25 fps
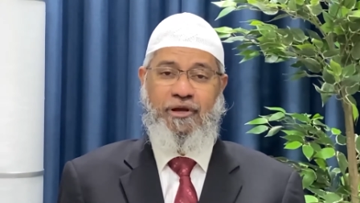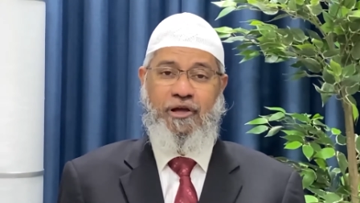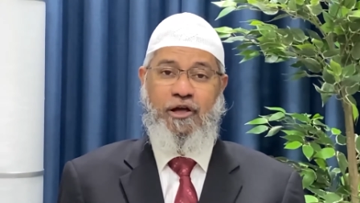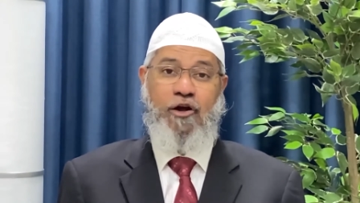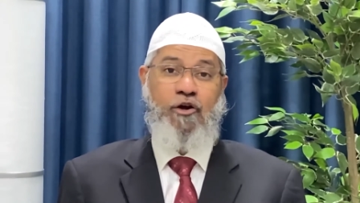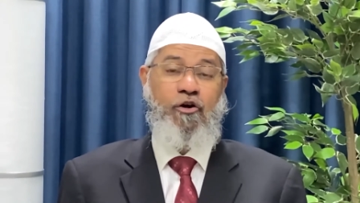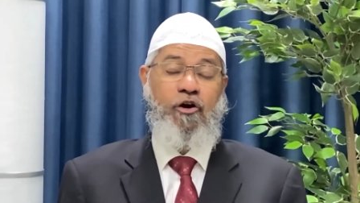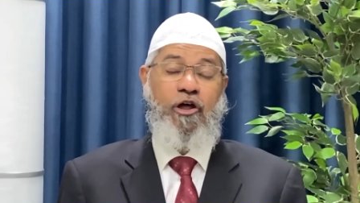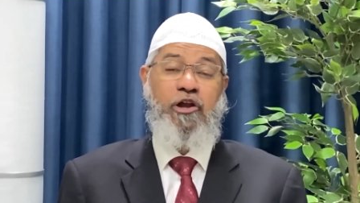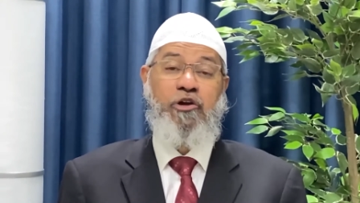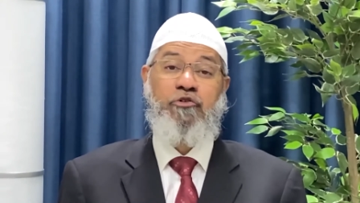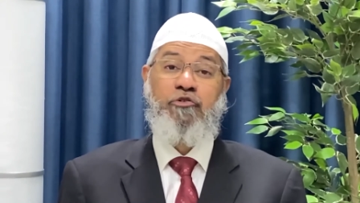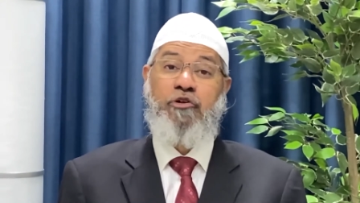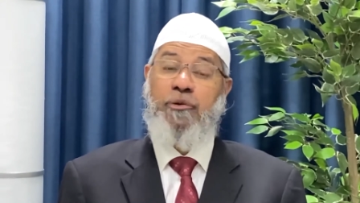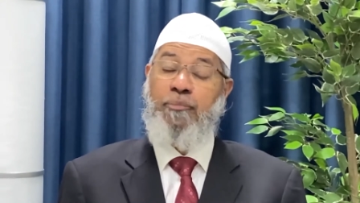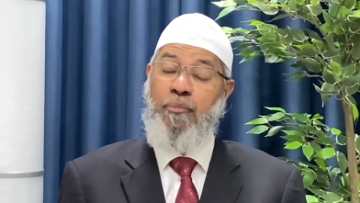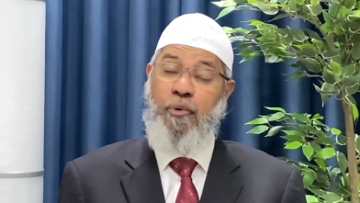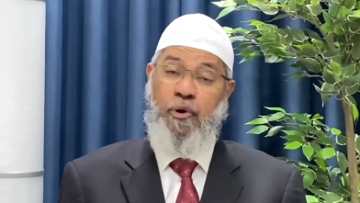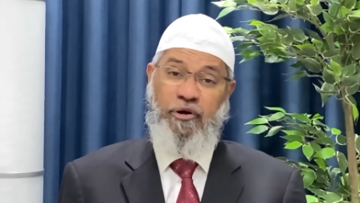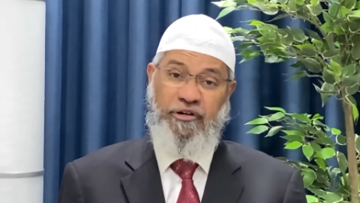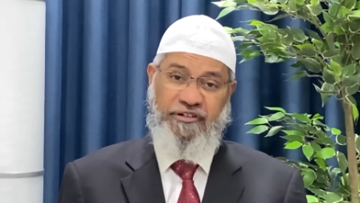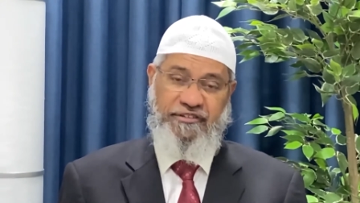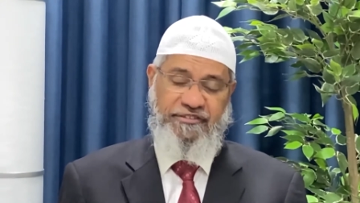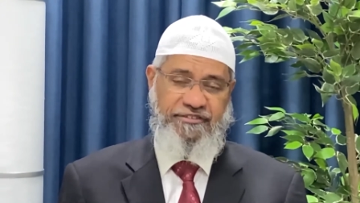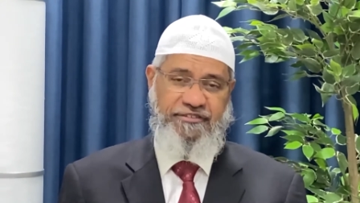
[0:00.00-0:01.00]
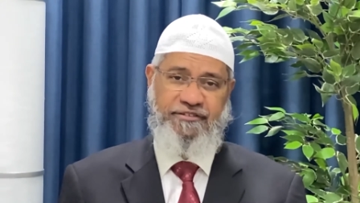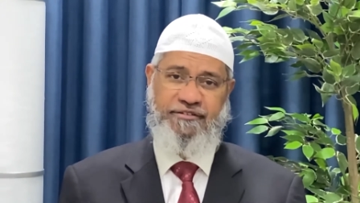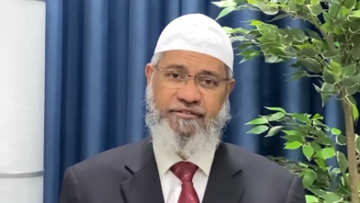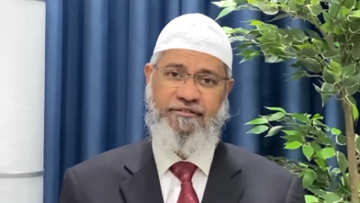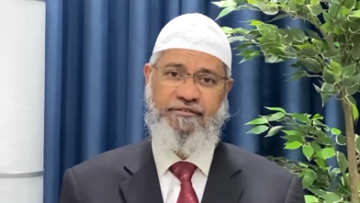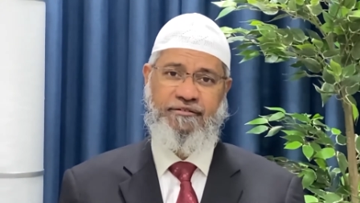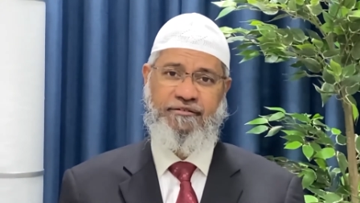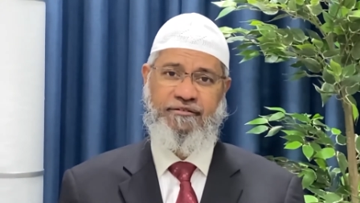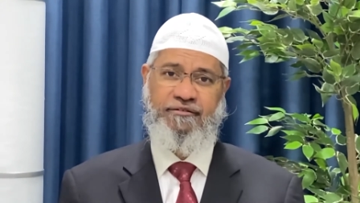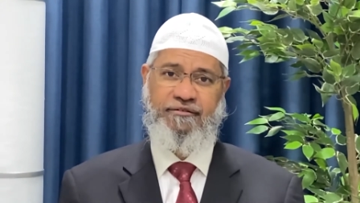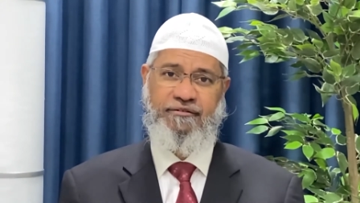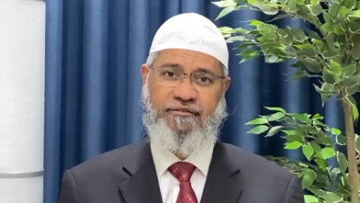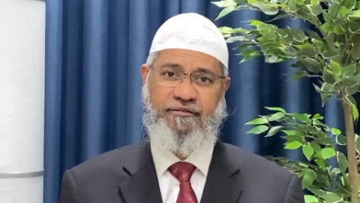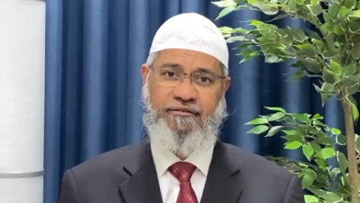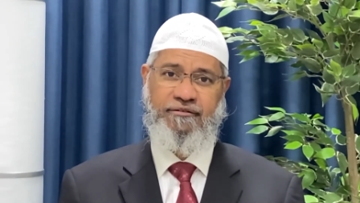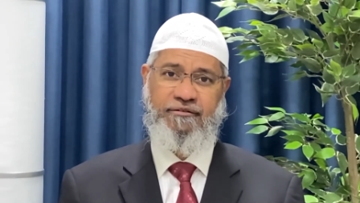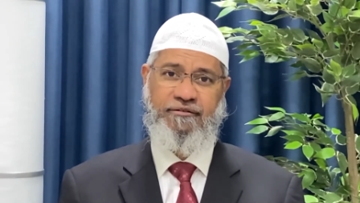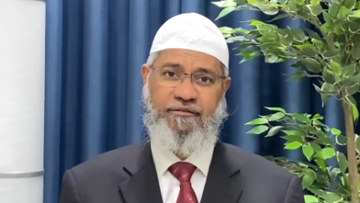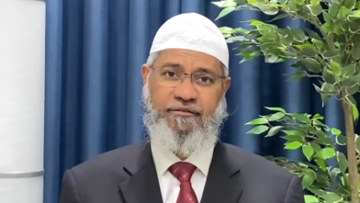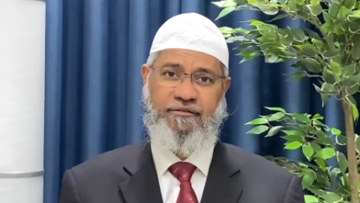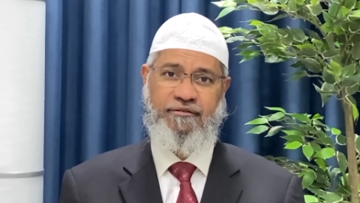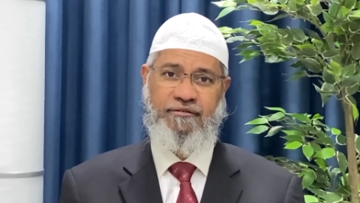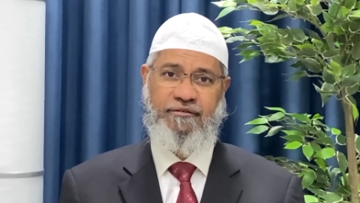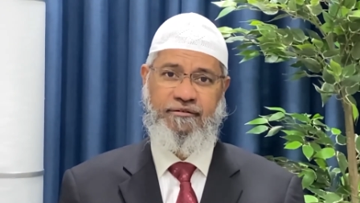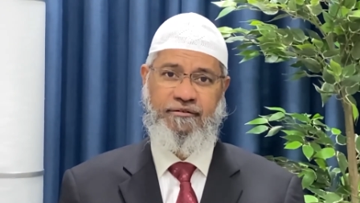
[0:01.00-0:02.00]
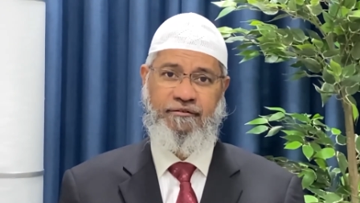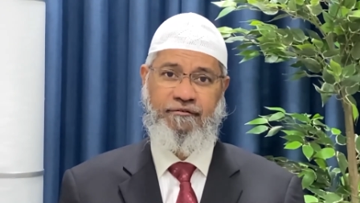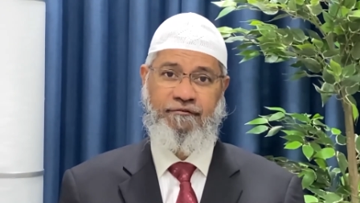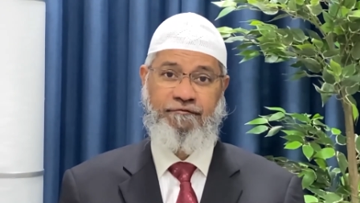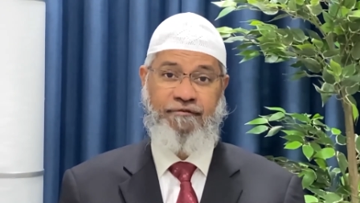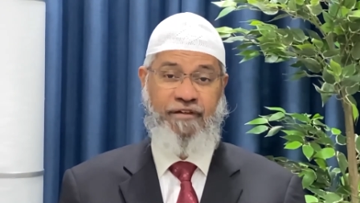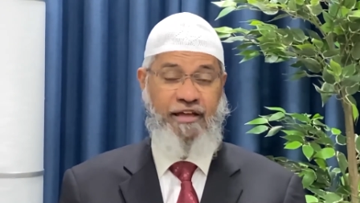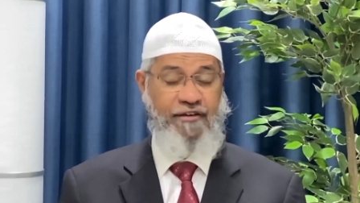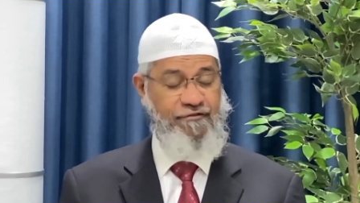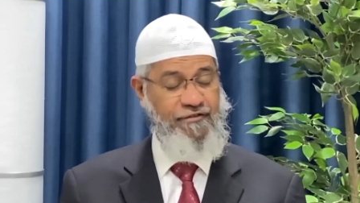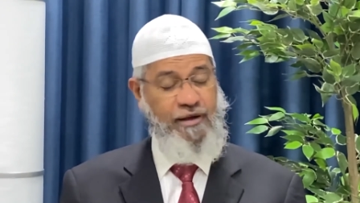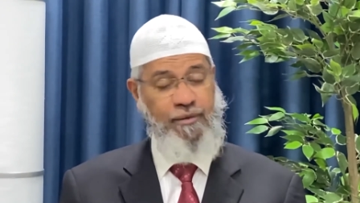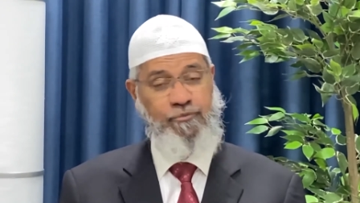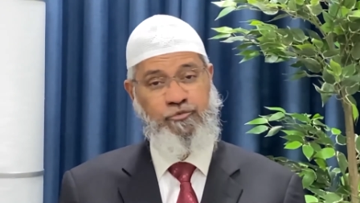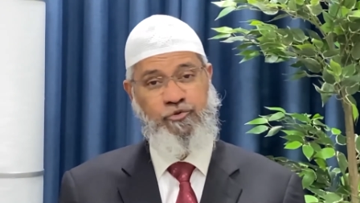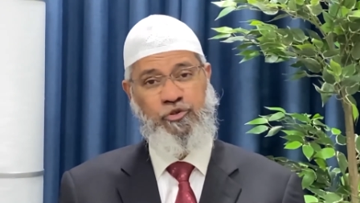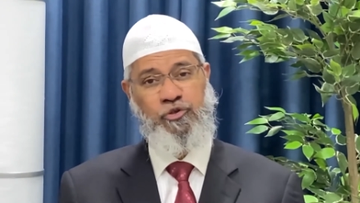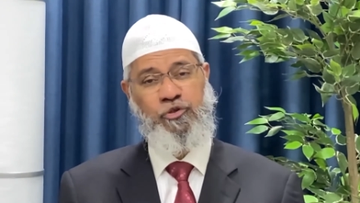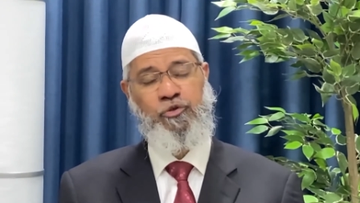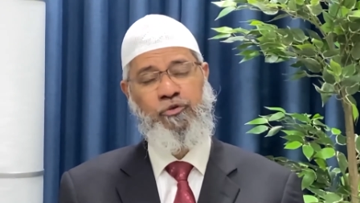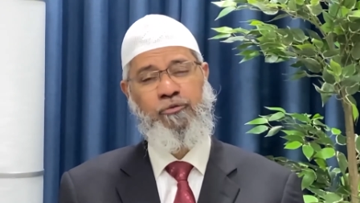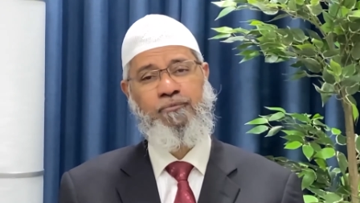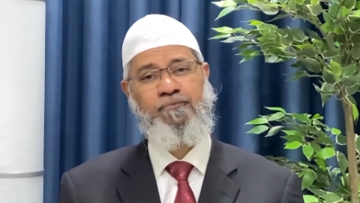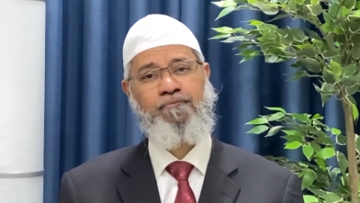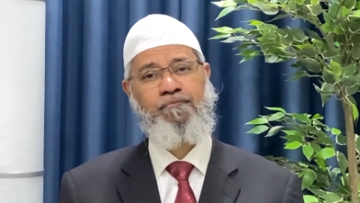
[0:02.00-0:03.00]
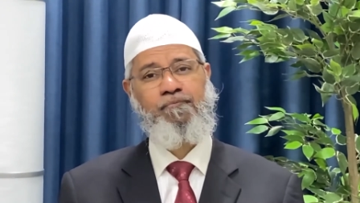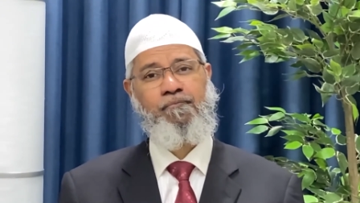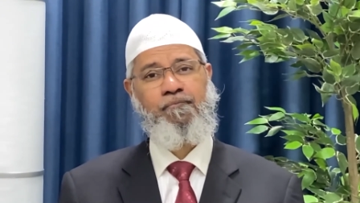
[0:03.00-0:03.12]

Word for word: According to reports we have come to know